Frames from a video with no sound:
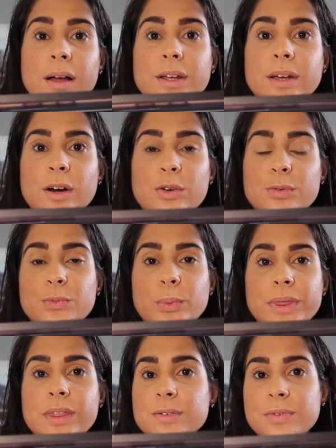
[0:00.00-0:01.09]
you know
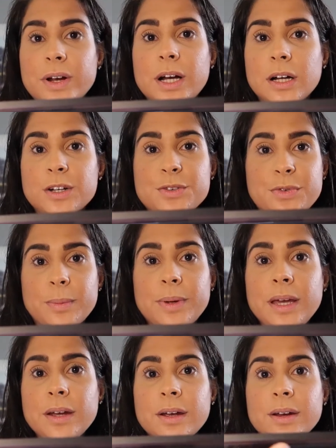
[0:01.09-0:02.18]
with different colors from
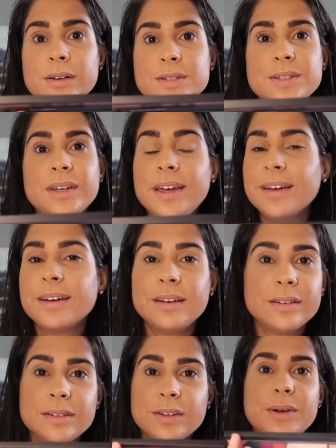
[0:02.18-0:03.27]
here to here you
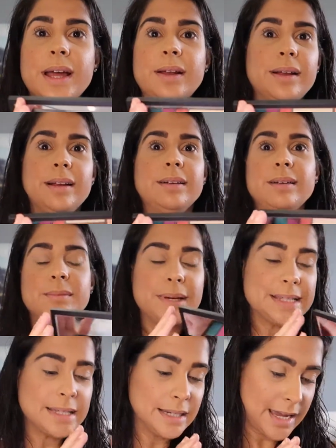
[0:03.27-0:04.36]
can create
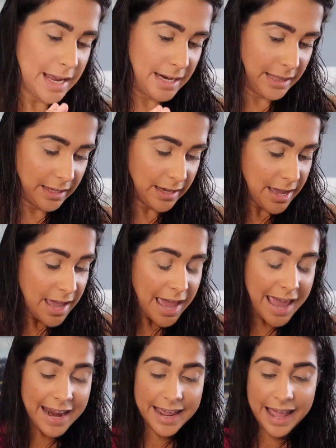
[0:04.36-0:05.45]
basically anything
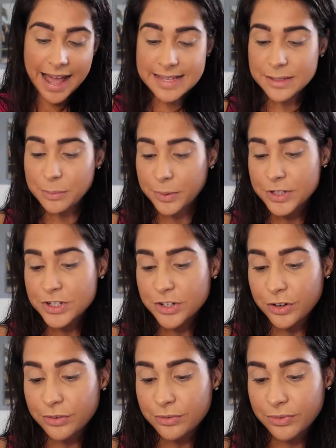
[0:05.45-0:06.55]
and it has a bunch
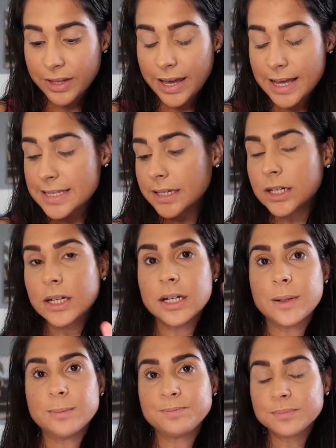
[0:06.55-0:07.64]
of it has like
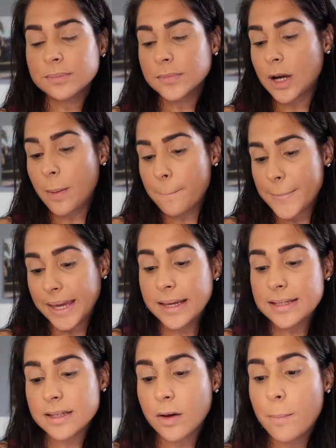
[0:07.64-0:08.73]
a, a
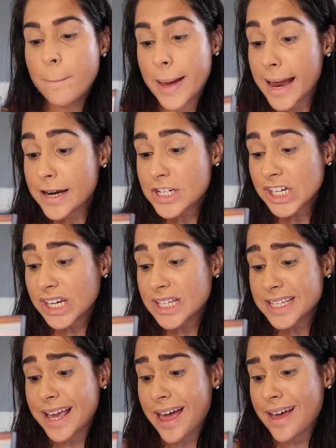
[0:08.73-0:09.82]
mix of matches
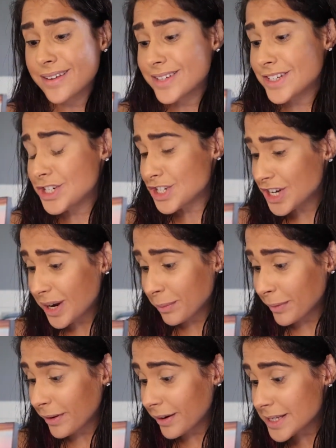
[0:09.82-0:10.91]
it has
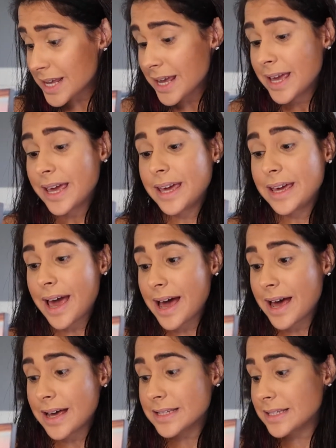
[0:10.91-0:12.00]
shimmers it
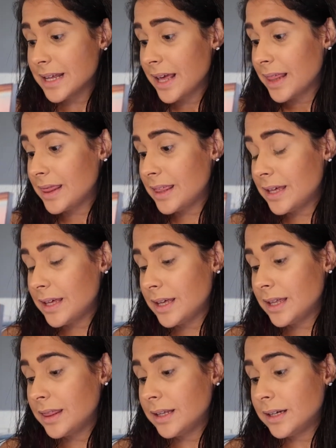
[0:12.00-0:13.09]
has
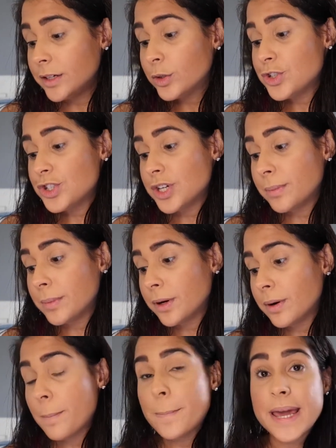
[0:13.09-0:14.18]
the the little
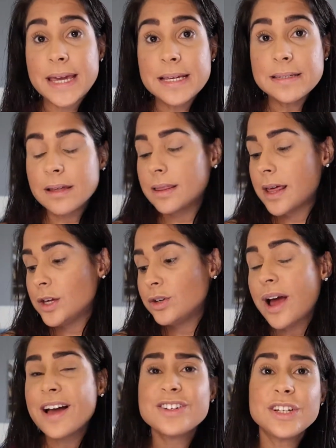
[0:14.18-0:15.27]
shimmer base that you could
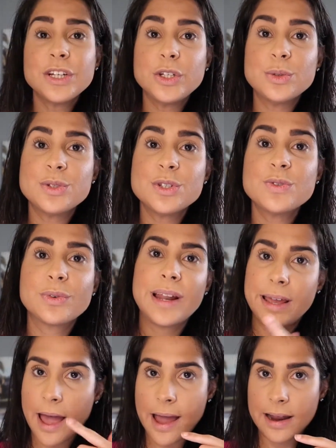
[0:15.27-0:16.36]
actually use this for
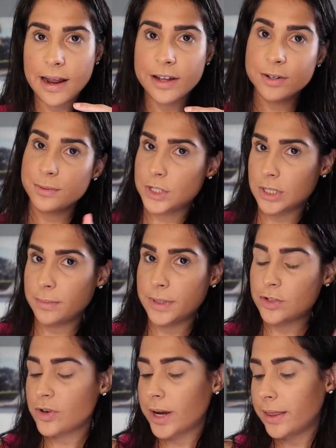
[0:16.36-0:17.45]
like highlighter which I'm
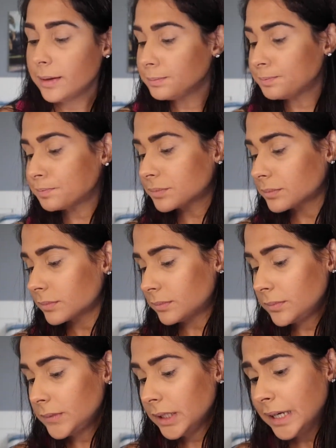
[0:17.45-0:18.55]
gonna try that
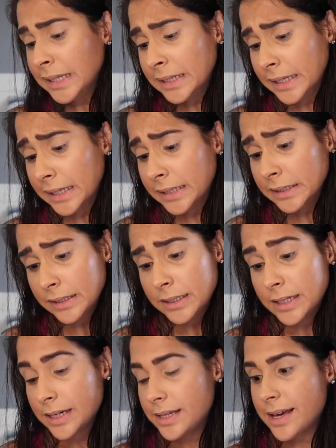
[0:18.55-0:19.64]
and then
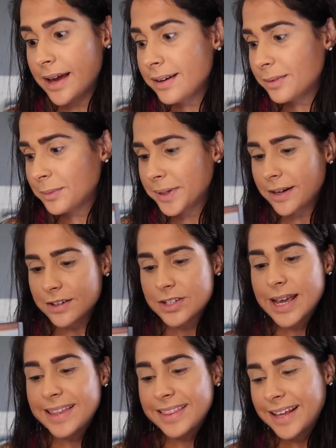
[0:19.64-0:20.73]
yeah, oh my gosh.
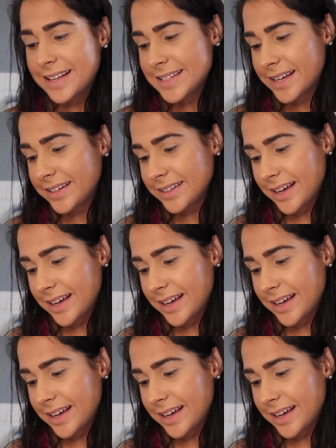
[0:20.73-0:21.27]
And then as I,